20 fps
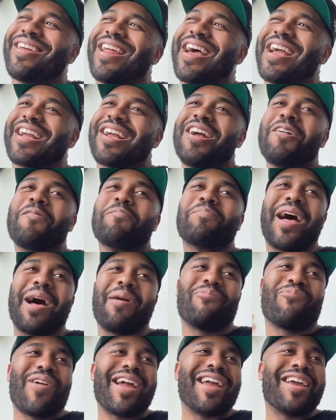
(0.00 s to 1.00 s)
Like
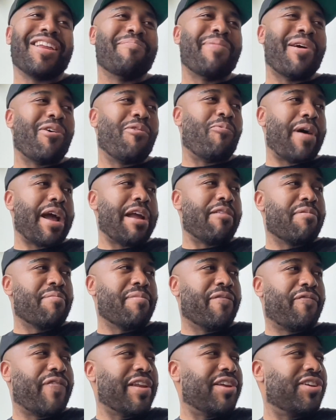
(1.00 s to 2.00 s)
I'm writing about white
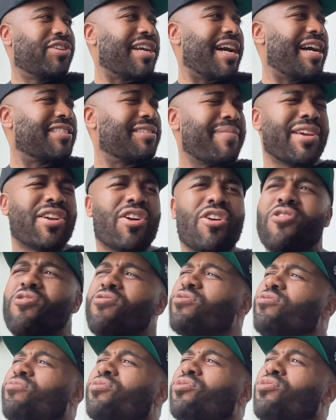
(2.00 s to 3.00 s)
women fetishizing. I'm like, oh,
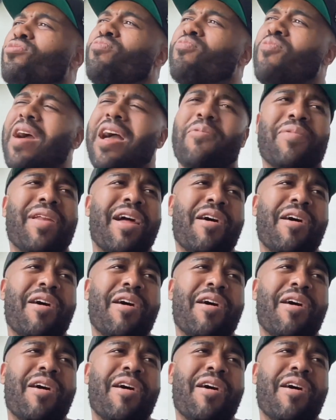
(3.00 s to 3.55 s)
you when I